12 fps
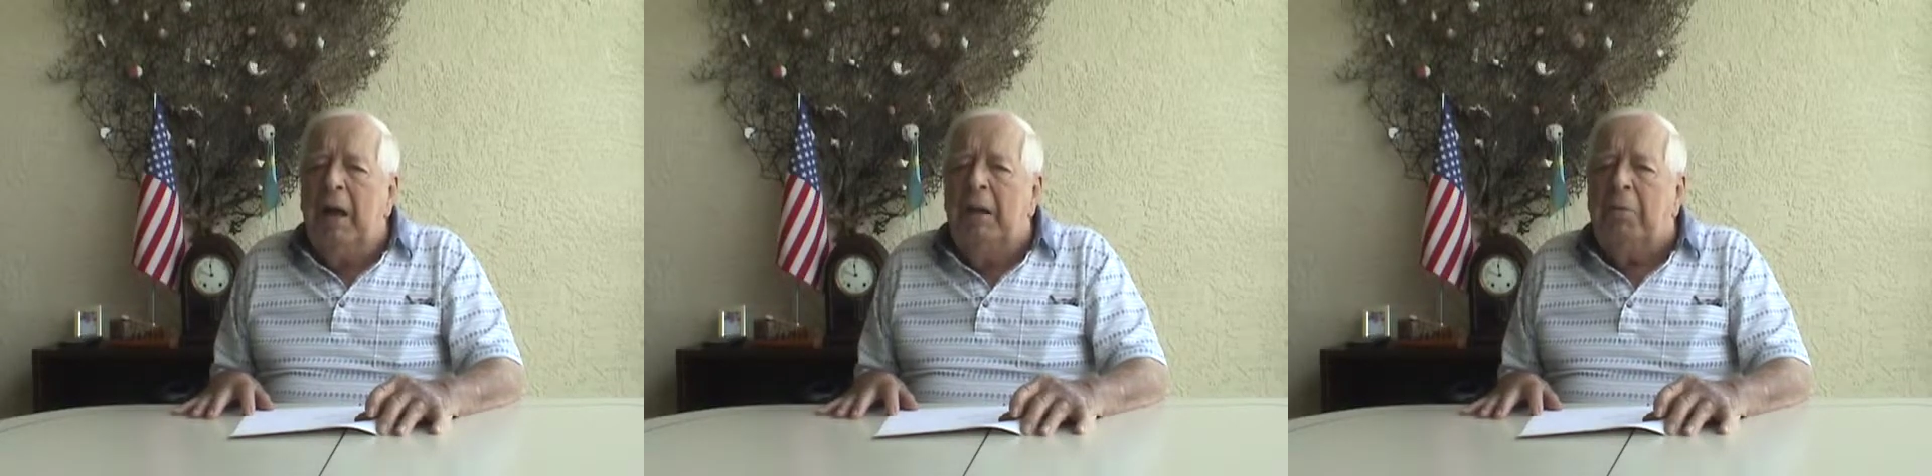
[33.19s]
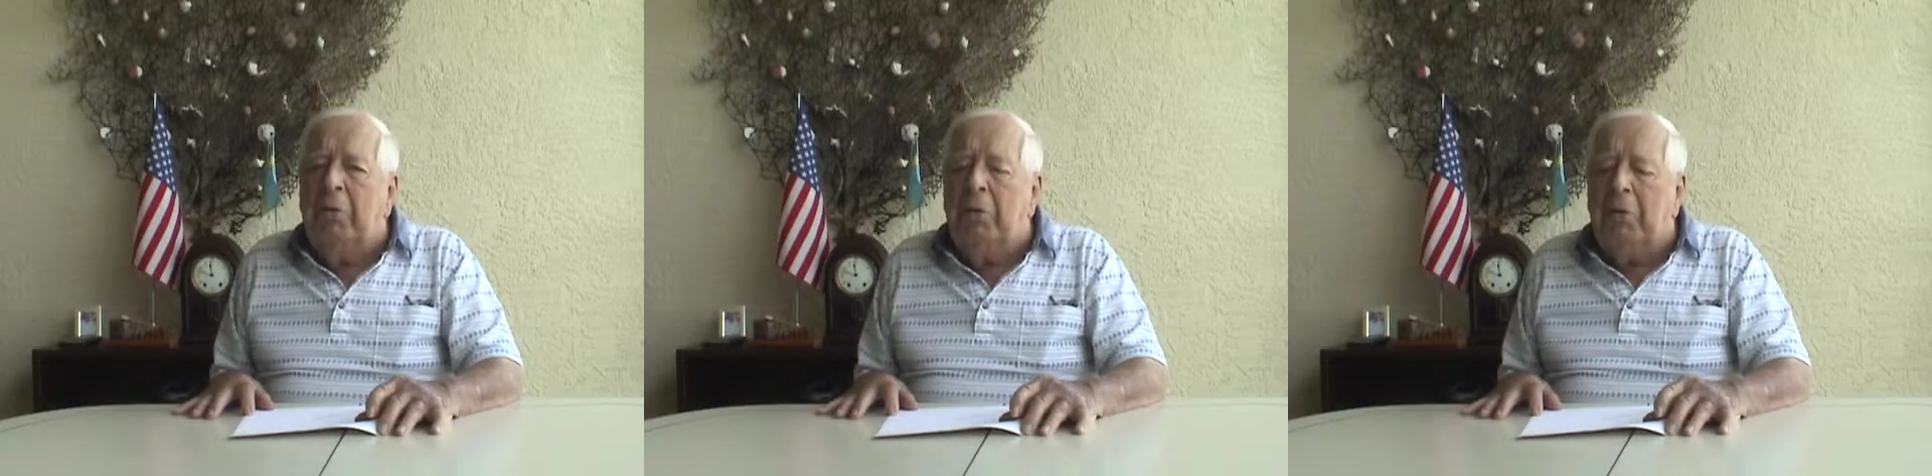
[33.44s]

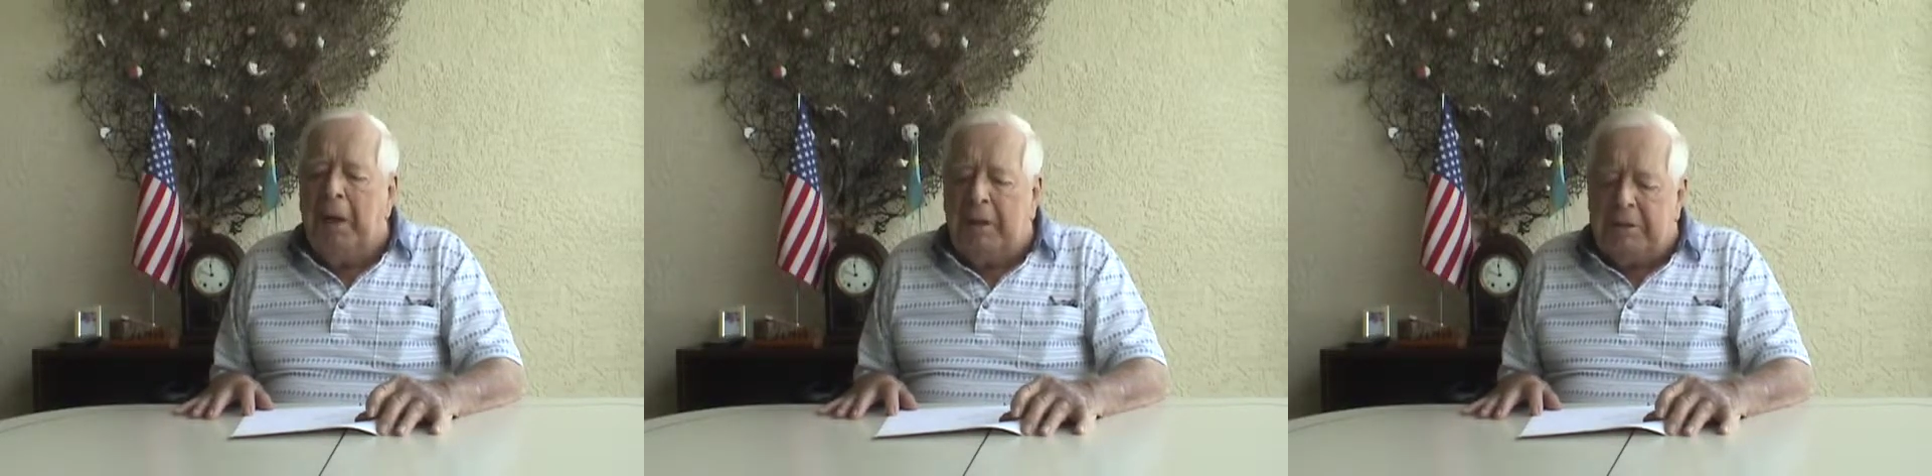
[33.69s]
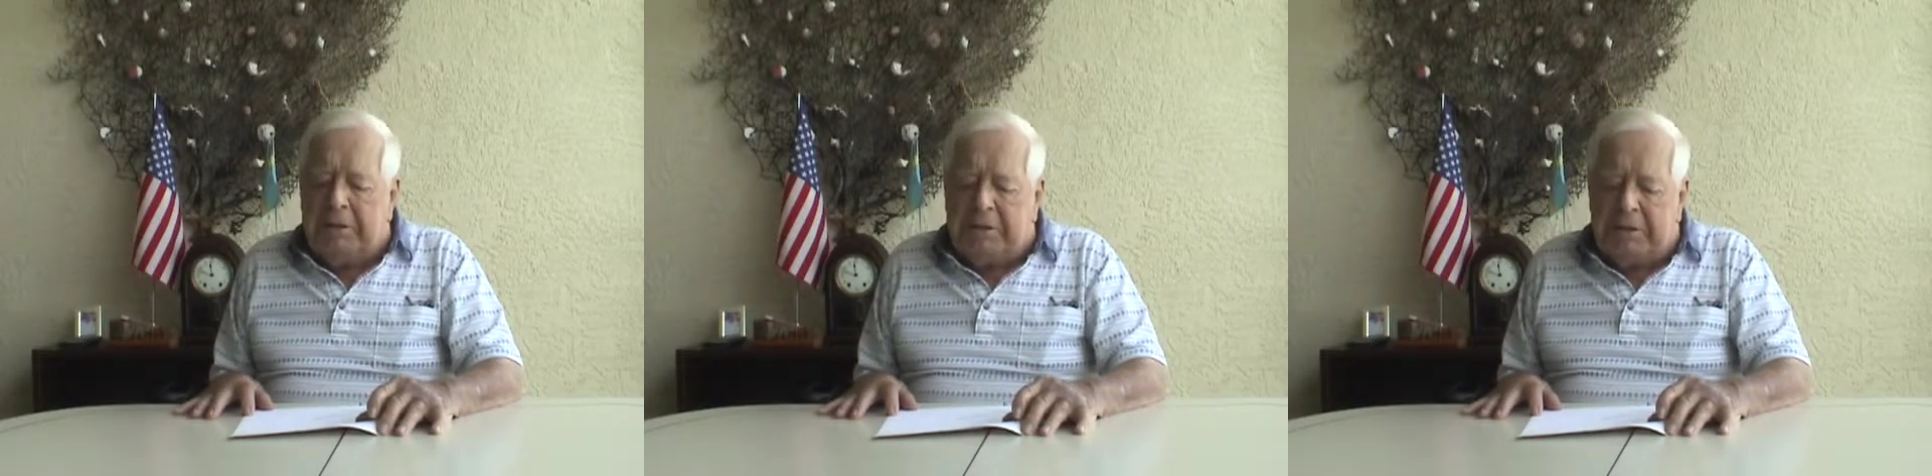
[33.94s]
and pulled
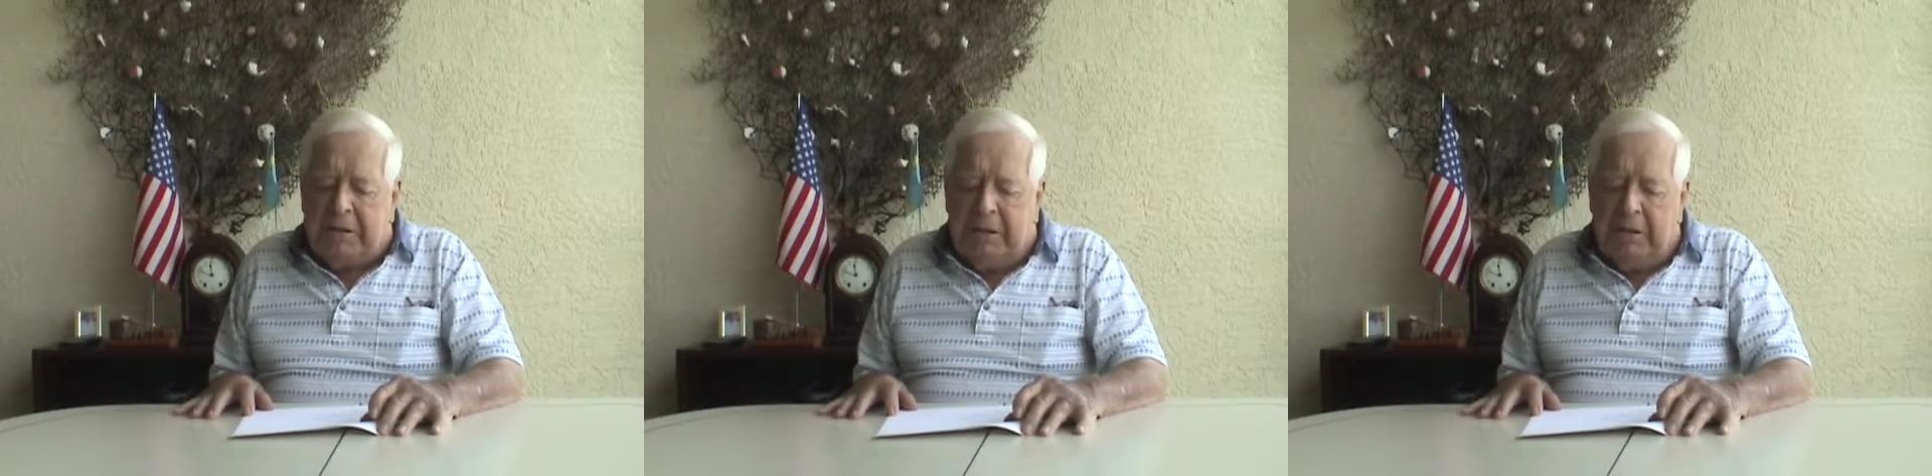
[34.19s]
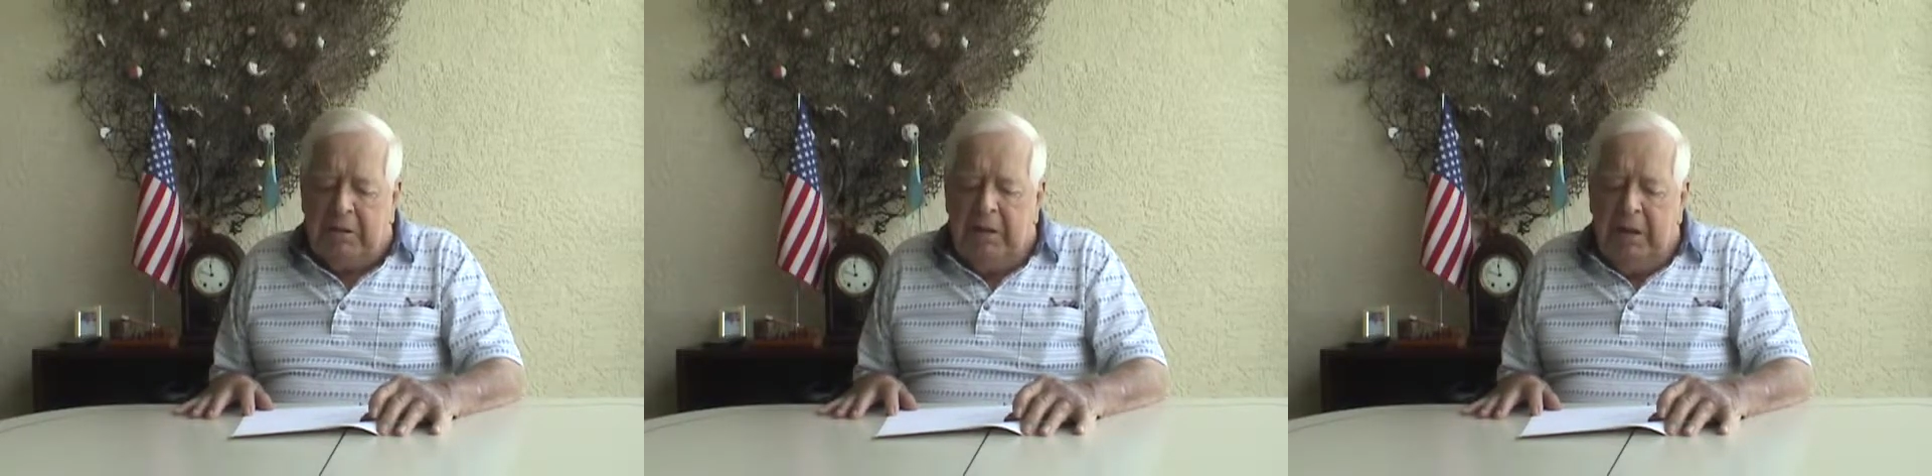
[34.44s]
out the
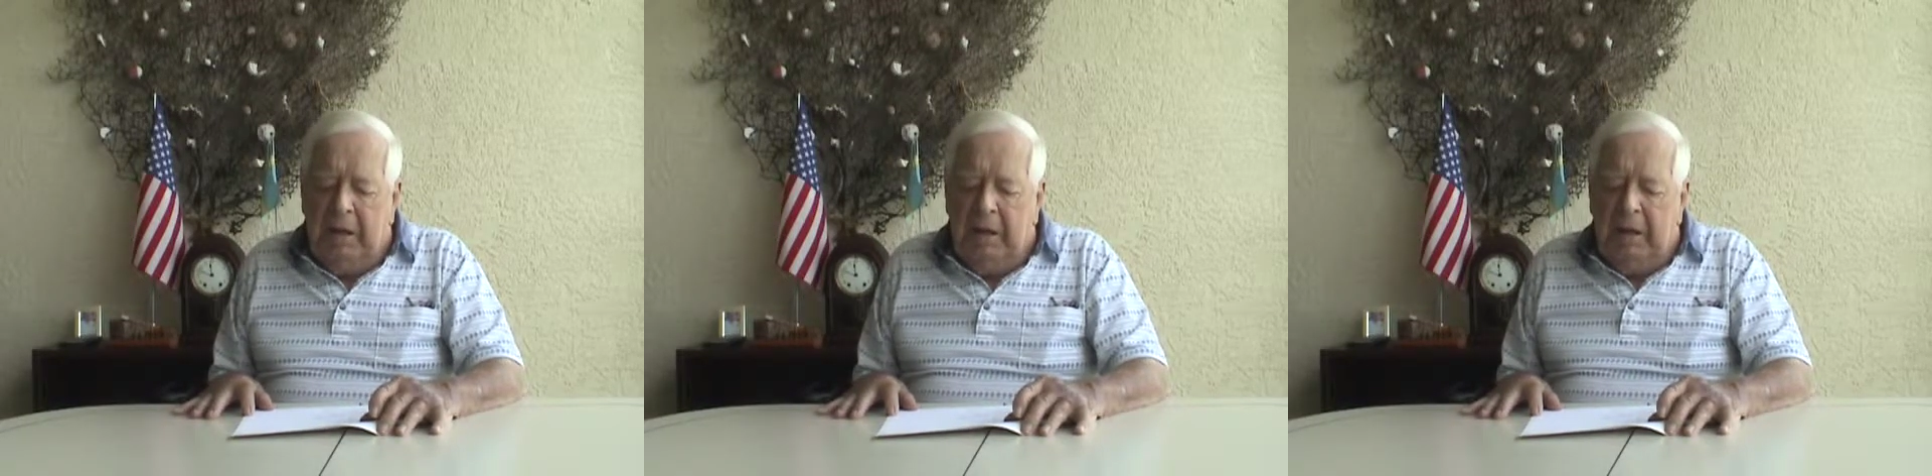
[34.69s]
stinger,